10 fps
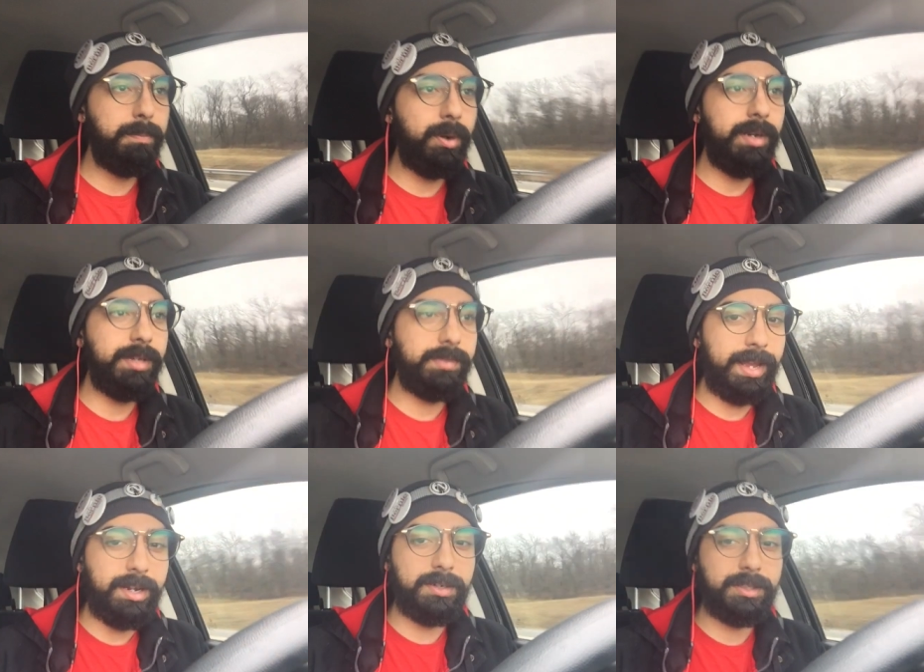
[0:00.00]
Bernie
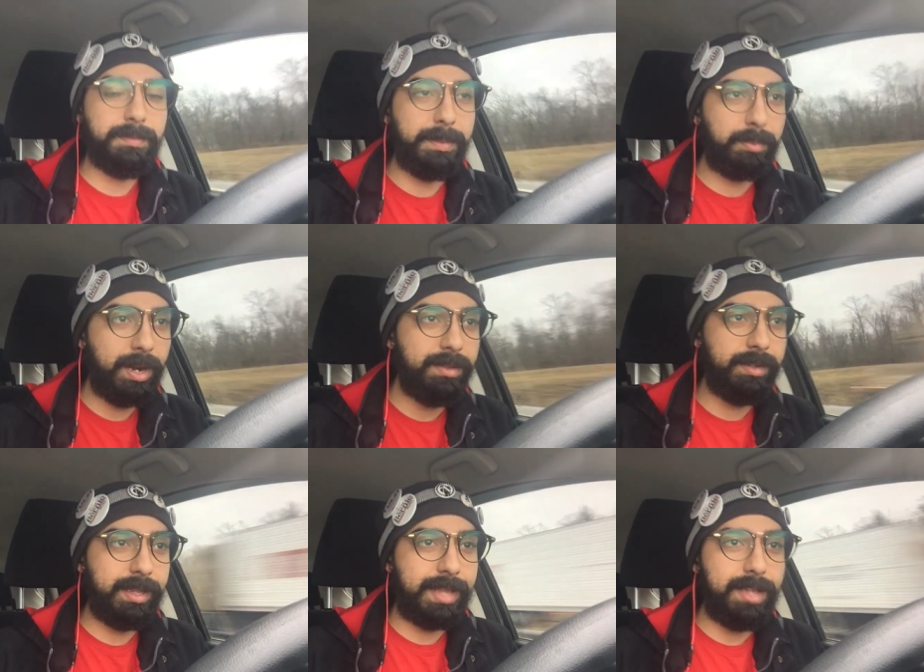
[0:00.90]
Sanders to be
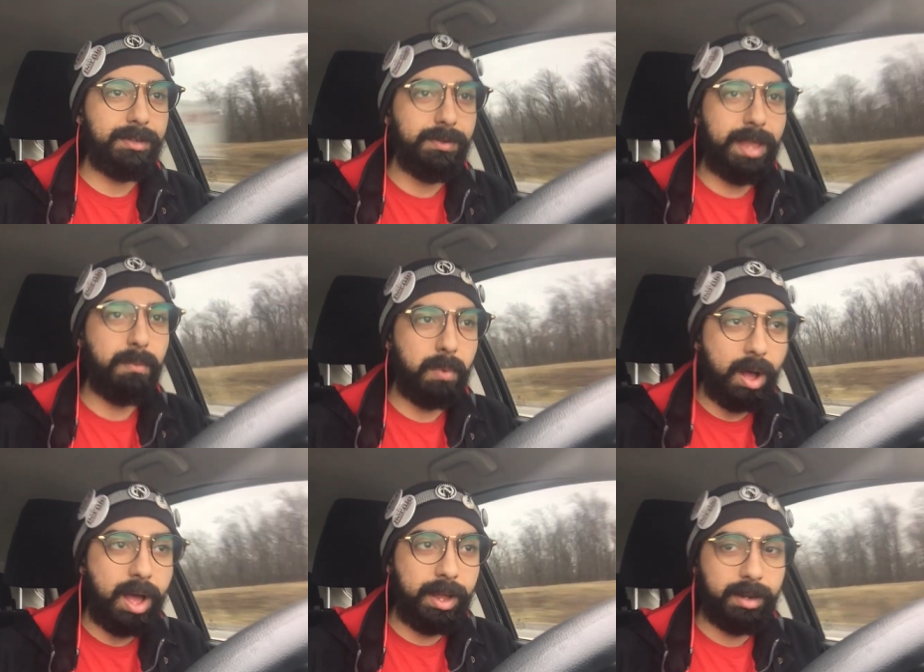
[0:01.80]
president. That's who they
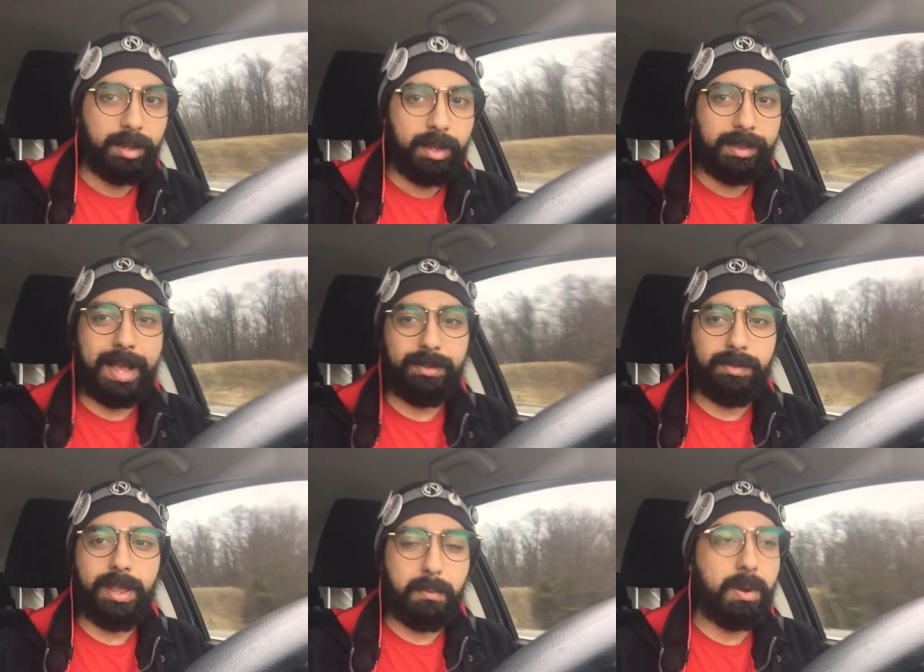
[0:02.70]
want. That's
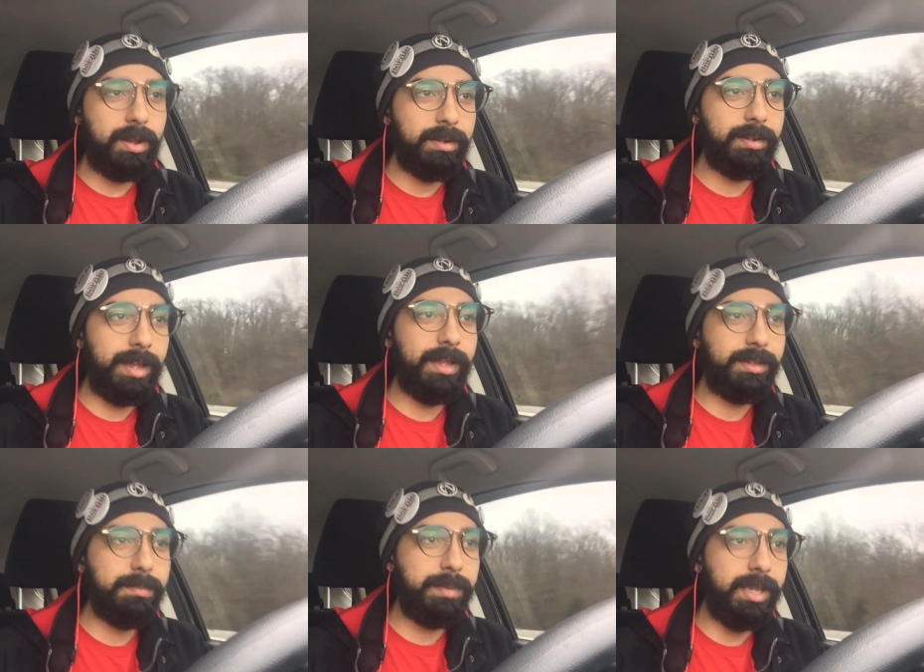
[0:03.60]
who they want it
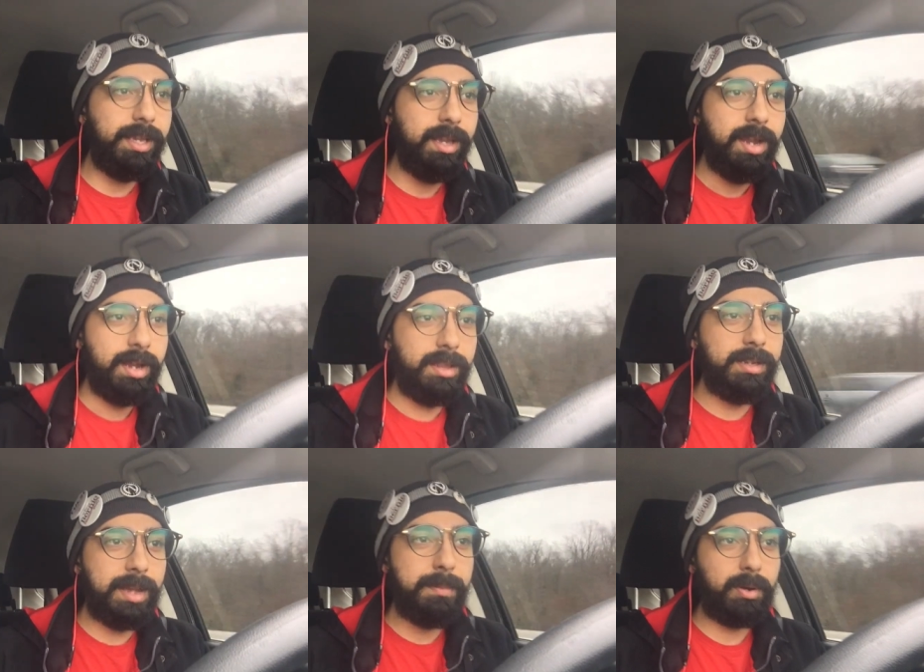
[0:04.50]
to be,
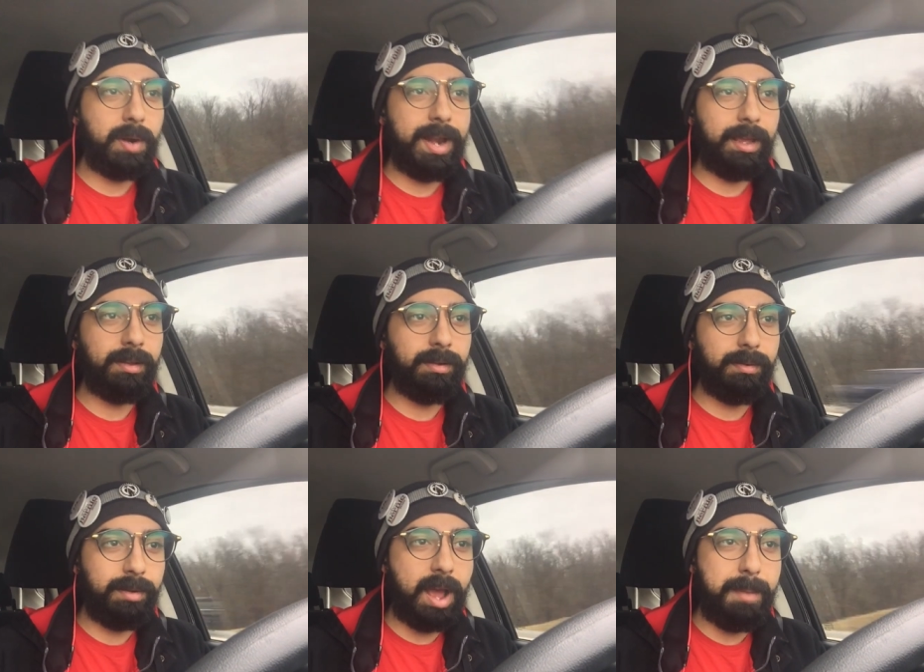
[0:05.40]
the Democratic
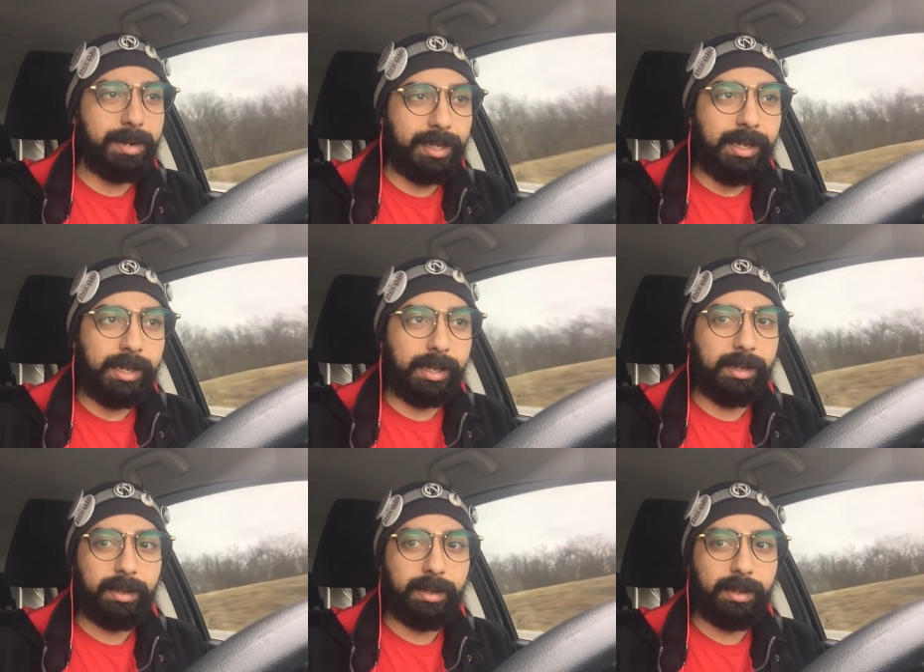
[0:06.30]
nominee.